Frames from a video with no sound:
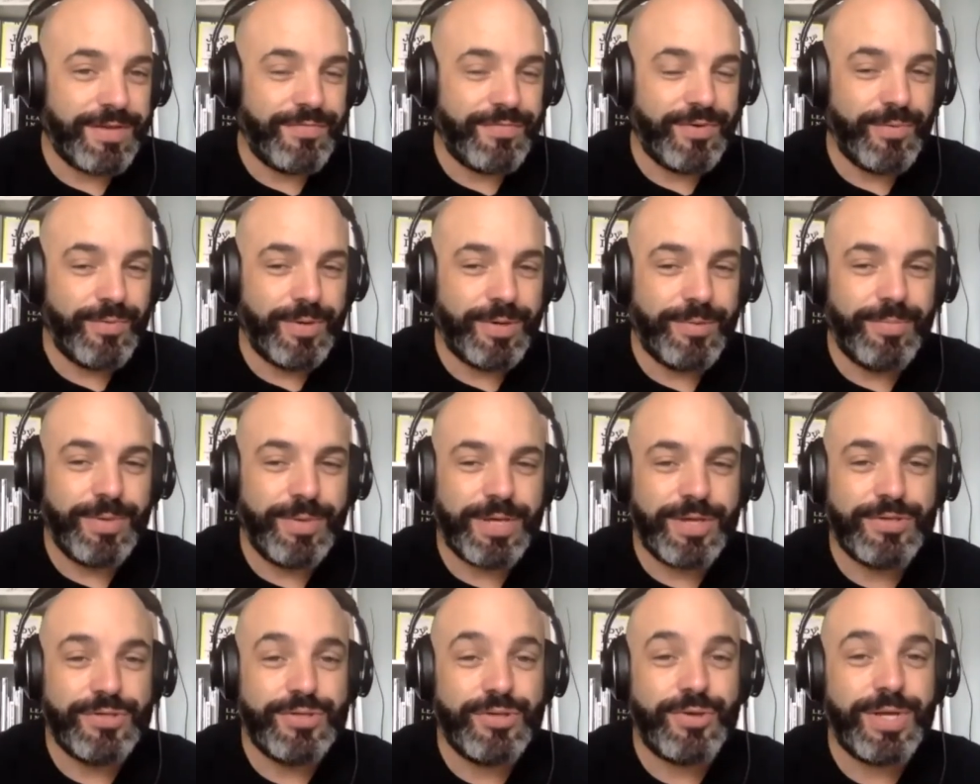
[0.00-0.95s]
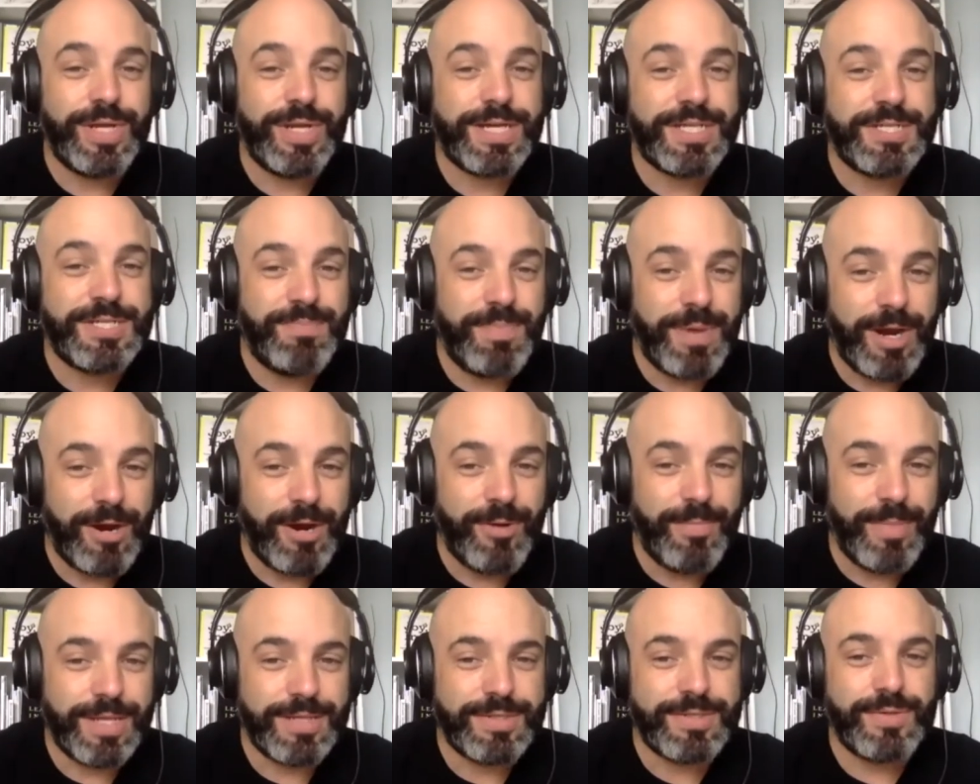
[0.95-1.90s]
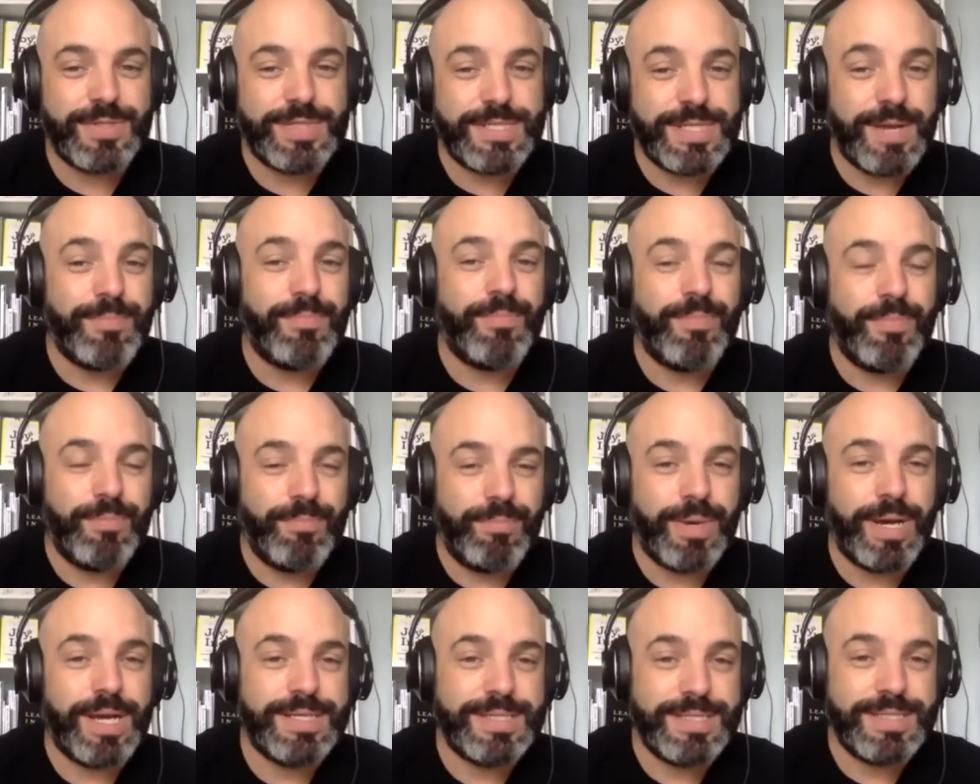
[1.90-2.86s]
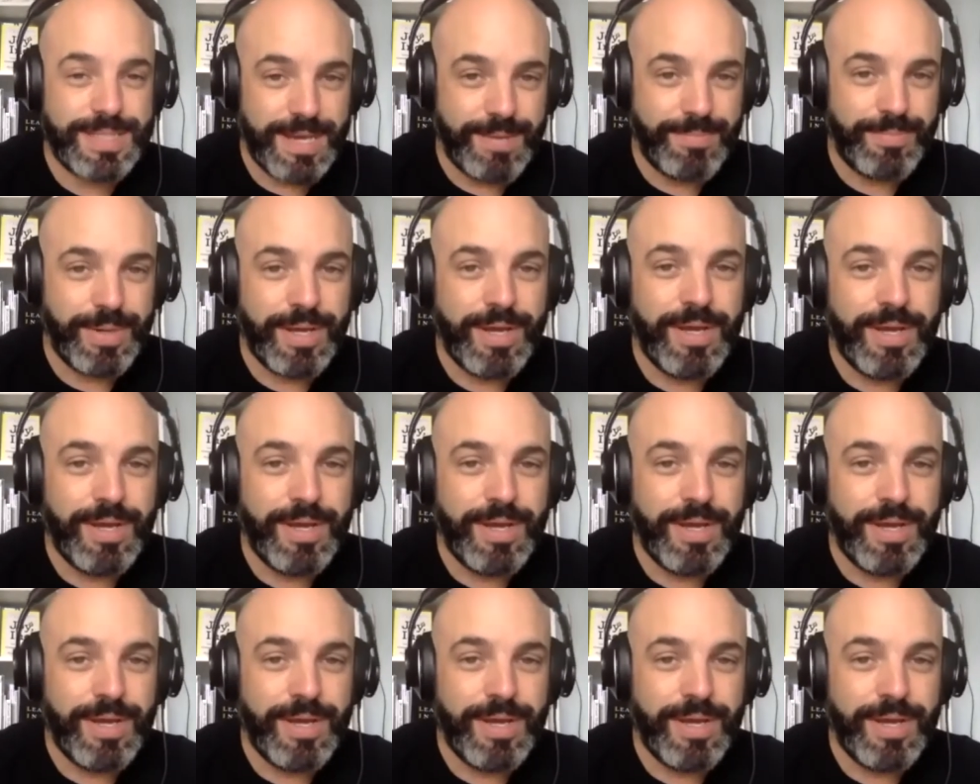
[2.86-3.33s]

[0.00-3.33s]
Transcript: if you will, because you can experiment step by step.